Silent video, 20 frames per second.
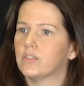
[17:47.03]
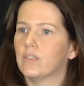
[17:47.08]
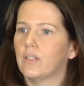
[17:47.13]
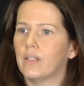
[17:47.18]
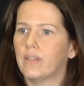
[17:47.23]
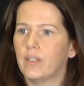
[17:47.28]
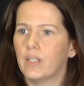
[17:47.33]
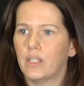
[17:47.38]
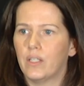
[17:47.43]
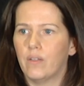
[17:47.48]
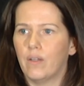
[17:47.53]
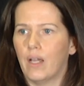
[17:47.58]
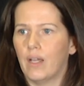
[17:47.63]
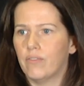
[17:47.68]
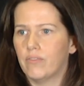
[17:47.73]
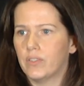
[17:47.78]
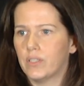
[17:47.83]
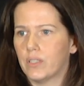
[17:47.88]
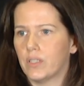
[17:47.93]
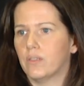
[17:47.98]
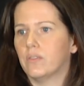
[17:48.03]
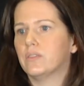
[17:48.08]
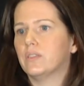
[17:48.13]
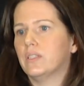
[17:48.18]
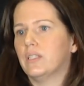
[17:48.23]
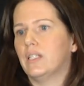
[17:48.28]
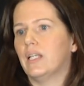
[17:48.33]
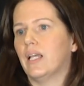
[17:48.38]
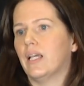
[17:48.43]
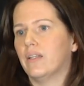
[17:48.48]
So I think you have to go to
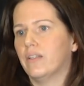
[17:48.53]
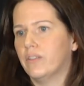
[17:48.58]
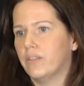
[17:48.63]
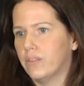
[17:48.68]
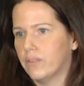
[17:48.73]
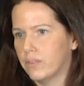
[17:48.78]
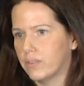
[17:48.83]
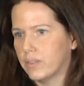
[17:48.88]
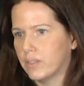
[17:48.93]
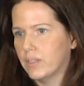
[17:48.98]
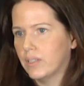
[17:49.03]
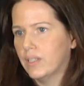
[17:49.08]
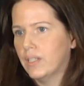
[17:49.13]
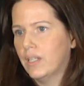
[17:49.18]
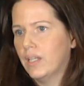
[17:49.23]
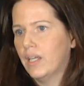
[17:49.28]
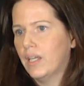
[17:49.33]
the end user